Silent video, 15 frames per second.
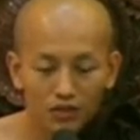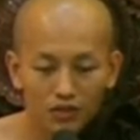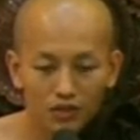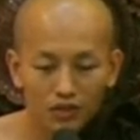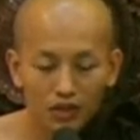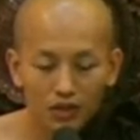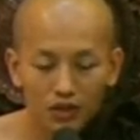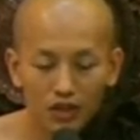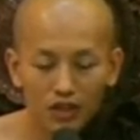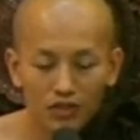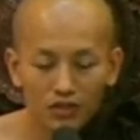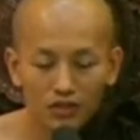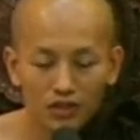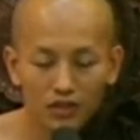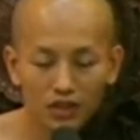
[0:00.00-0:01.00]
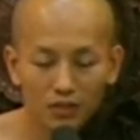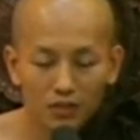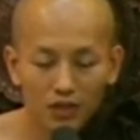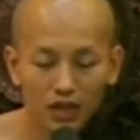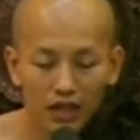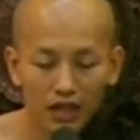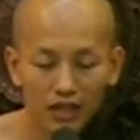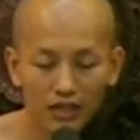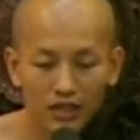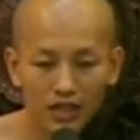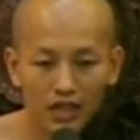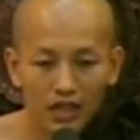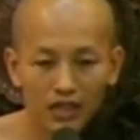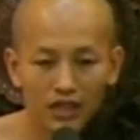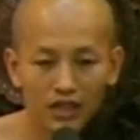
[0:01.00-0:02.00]
concentrate on the breath
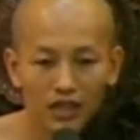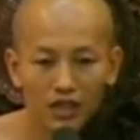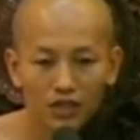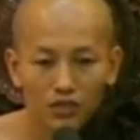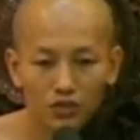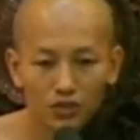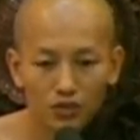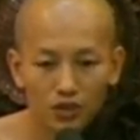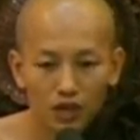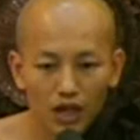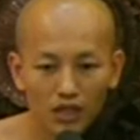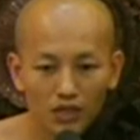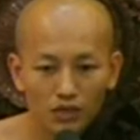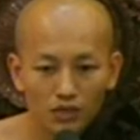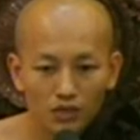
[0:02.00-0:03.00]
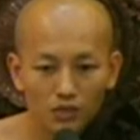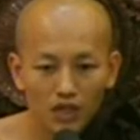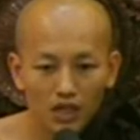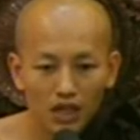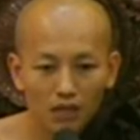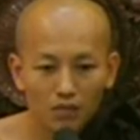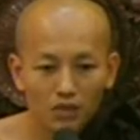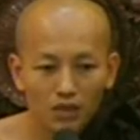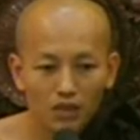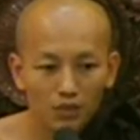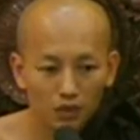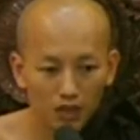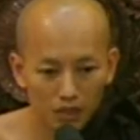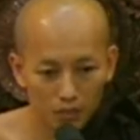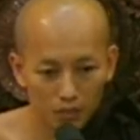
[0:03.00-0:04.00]
and you should try to be happy
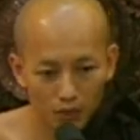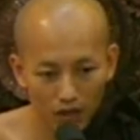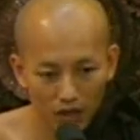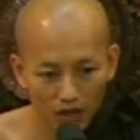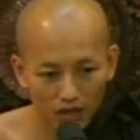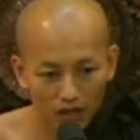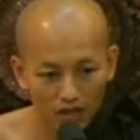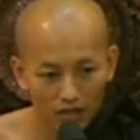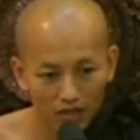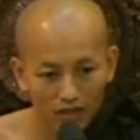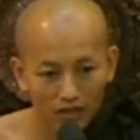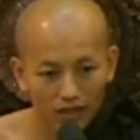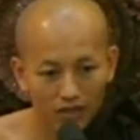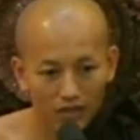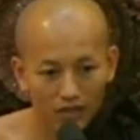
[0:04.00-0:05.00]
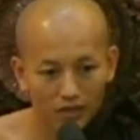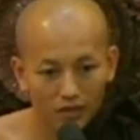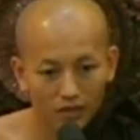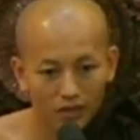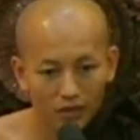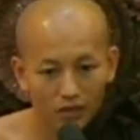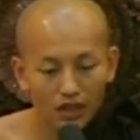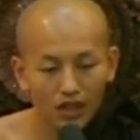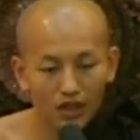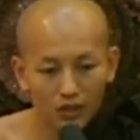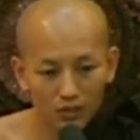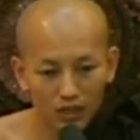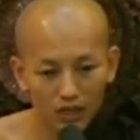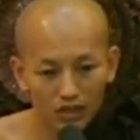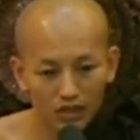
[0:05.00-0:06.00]
with the breath. With the
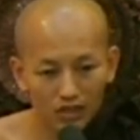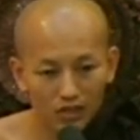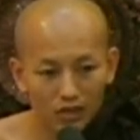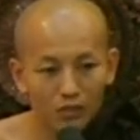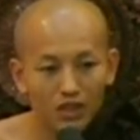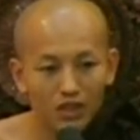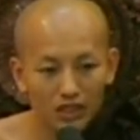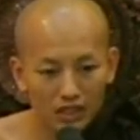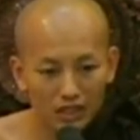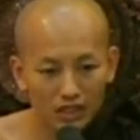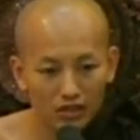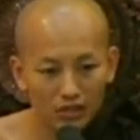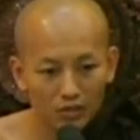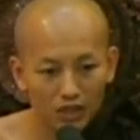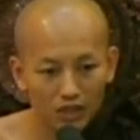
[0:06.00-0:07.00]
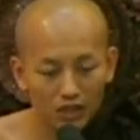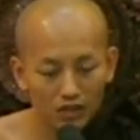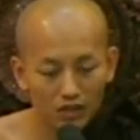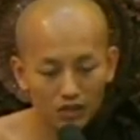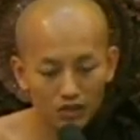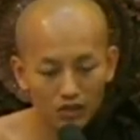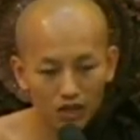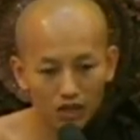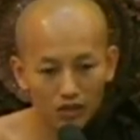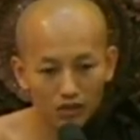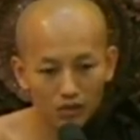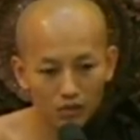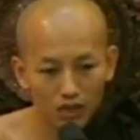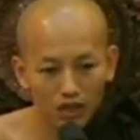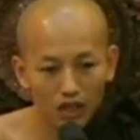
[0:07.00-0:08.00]
objects, your meditation object. You should try
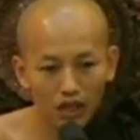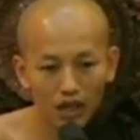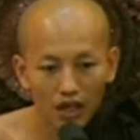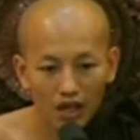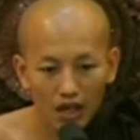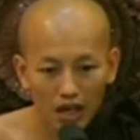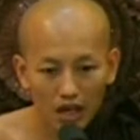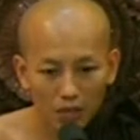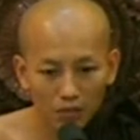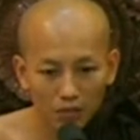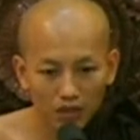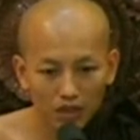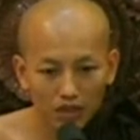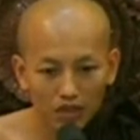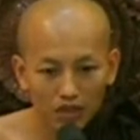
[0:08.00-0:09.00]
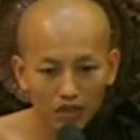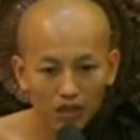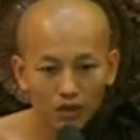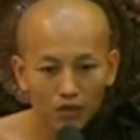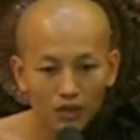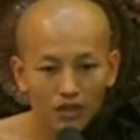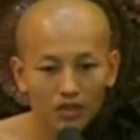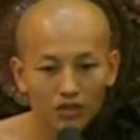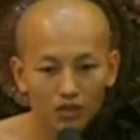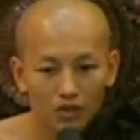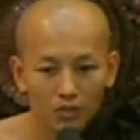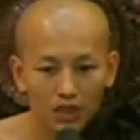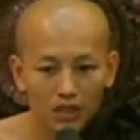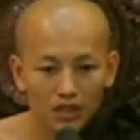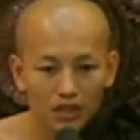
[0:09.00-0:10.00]
to be happy with your
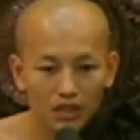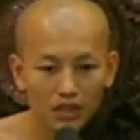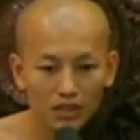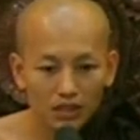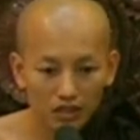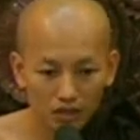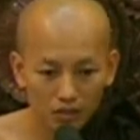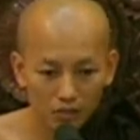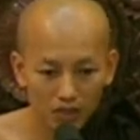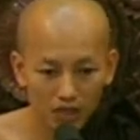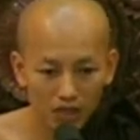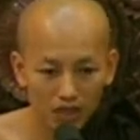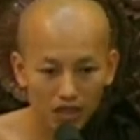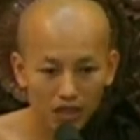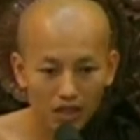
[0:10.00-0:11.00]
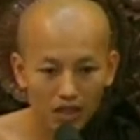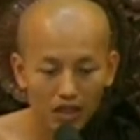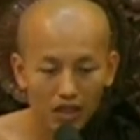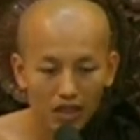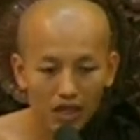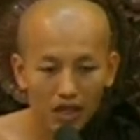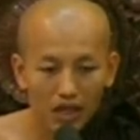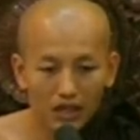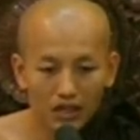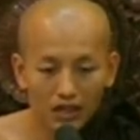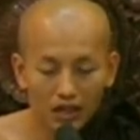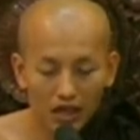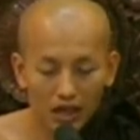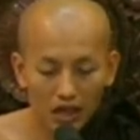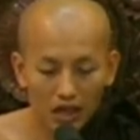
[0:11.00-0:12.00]
meditation object. And
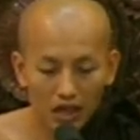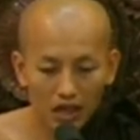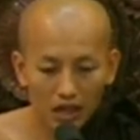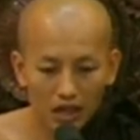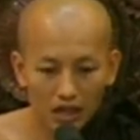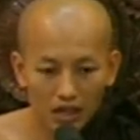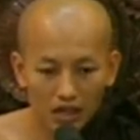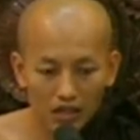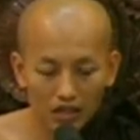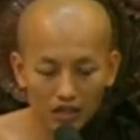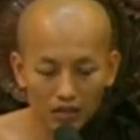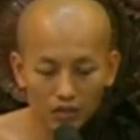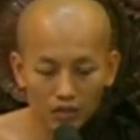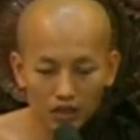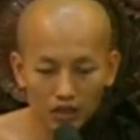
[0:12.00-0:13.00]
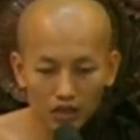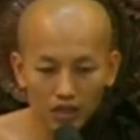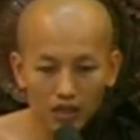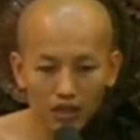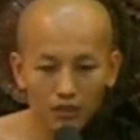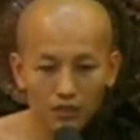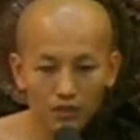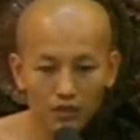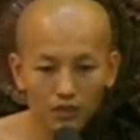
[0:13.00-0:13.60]
in this way, if